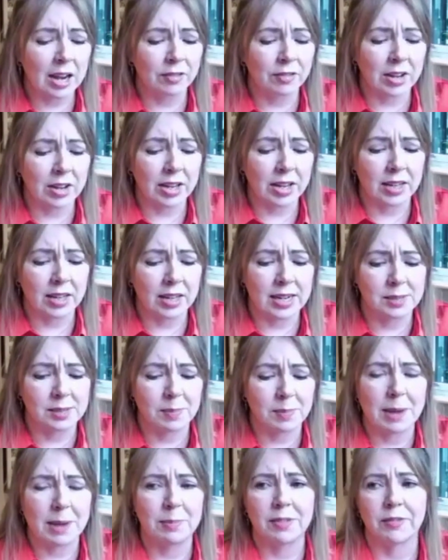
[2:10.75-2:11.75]
think that it's
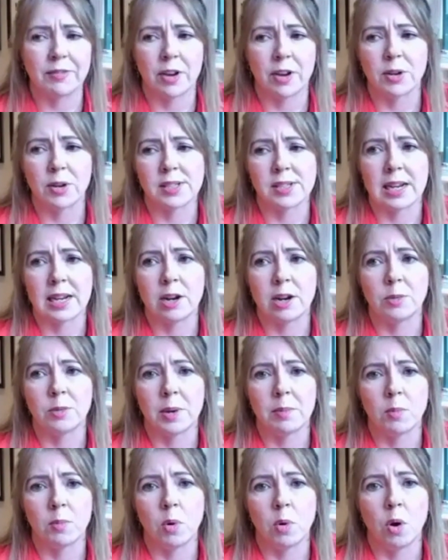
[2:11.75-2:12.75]
made me focus a little
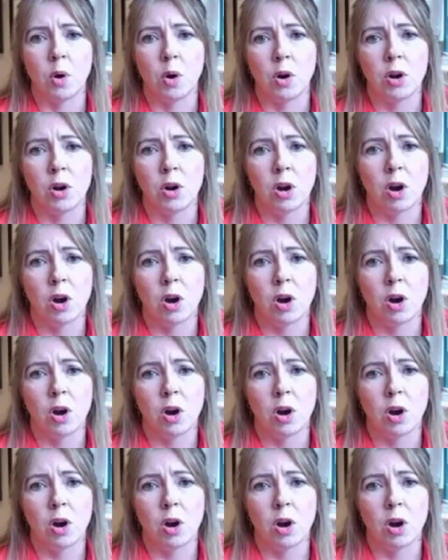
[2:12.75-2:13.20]
bit more